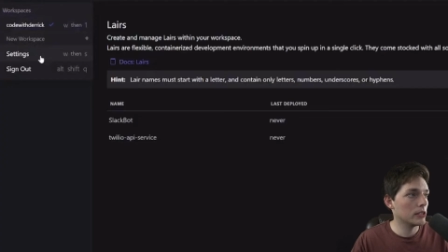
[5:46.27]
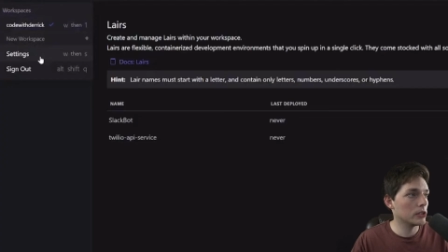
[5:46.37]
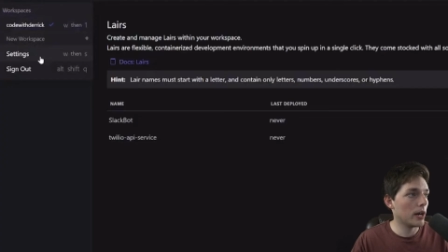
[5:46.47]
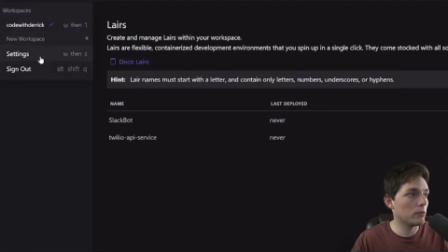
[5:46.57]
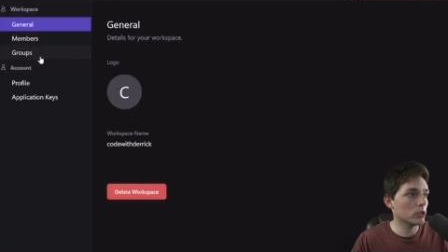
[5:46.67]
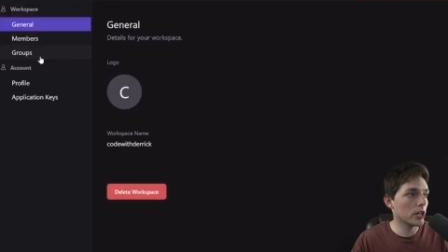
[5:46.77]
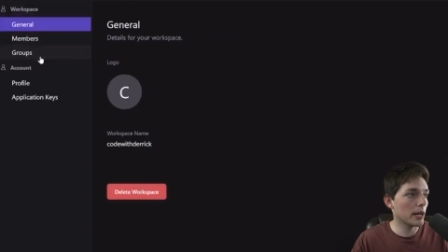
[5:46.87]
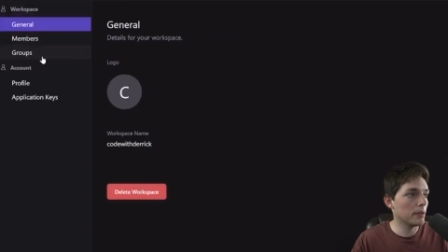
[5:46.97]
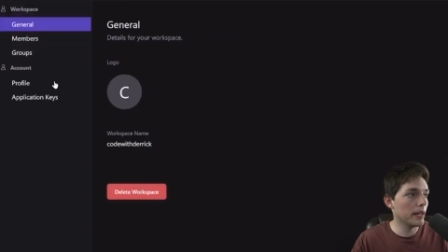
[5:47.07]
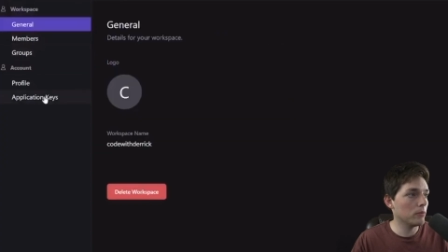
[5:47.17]
So I will
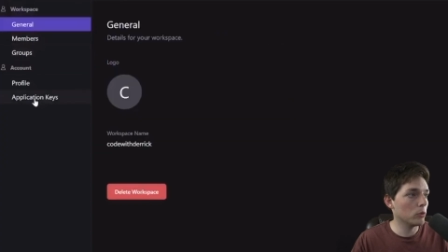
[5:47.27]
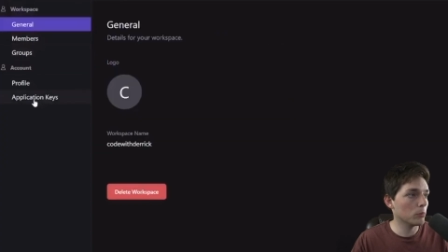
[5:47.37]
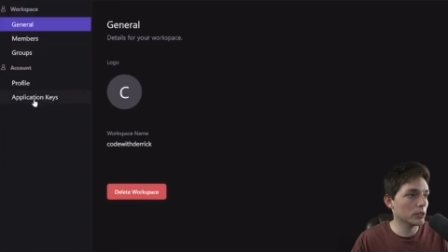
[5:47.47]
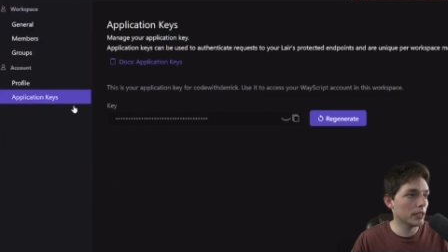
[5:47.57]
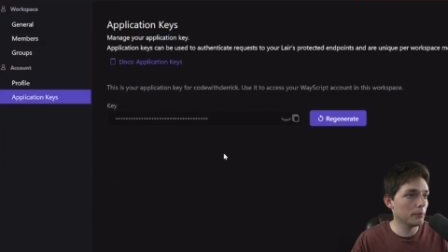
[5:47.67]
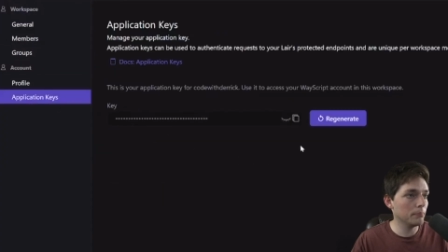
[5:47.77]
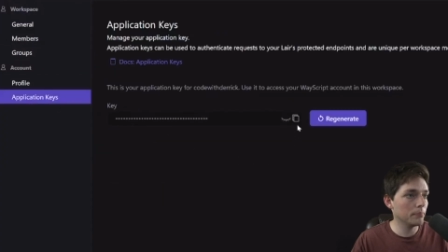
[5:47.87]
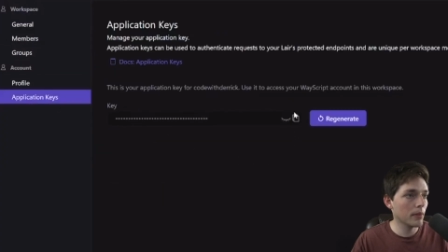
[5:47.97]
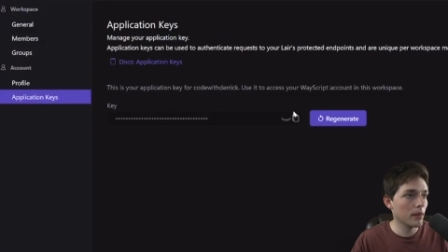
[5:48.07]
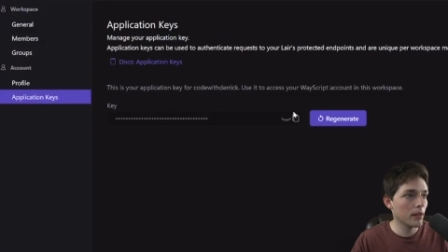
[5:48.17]
grab that one more time
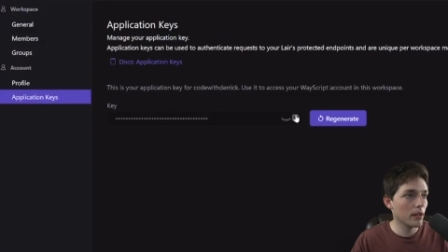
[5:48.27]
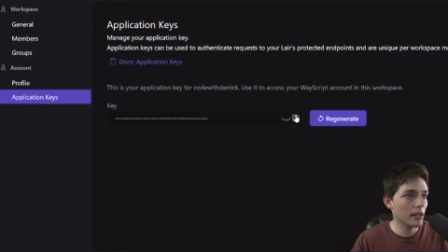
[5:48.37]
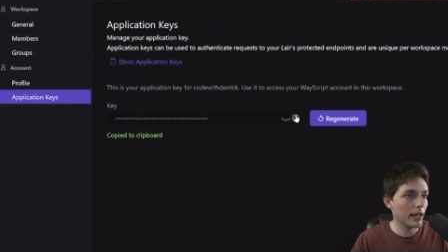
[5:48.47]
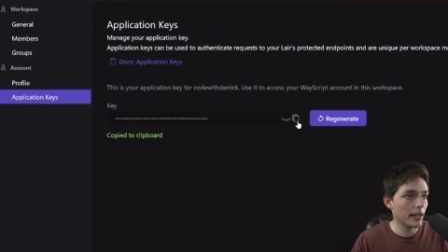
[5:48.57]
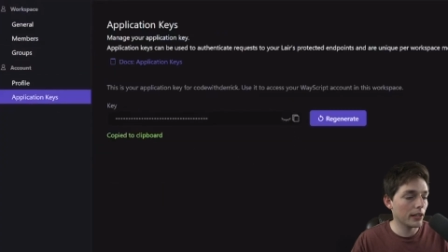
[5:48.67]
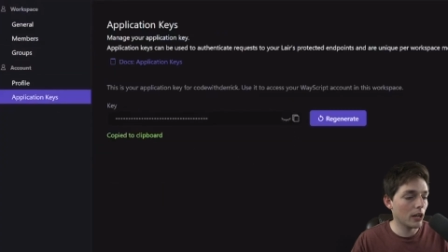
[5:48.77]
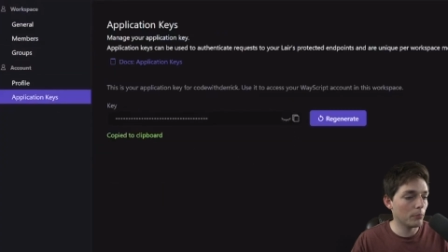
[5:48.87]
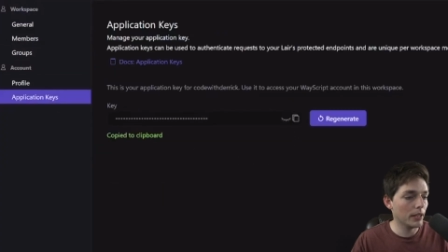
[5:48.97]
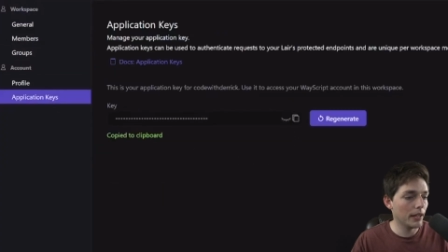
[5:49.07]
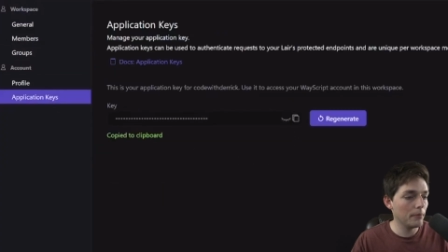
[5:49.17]
and
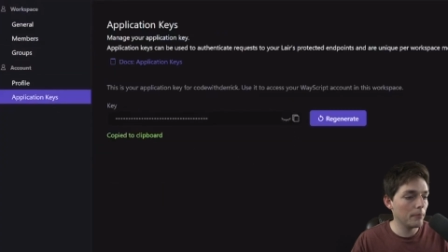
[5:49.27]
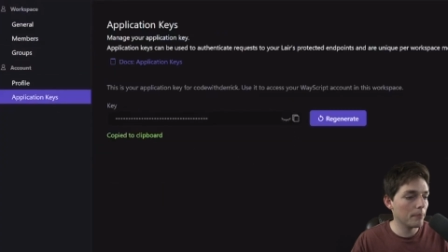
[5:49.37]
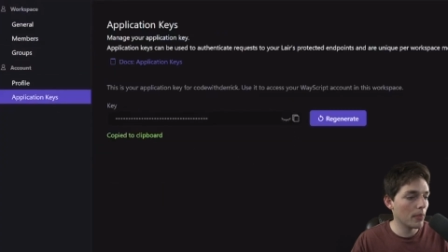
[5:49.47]
copy that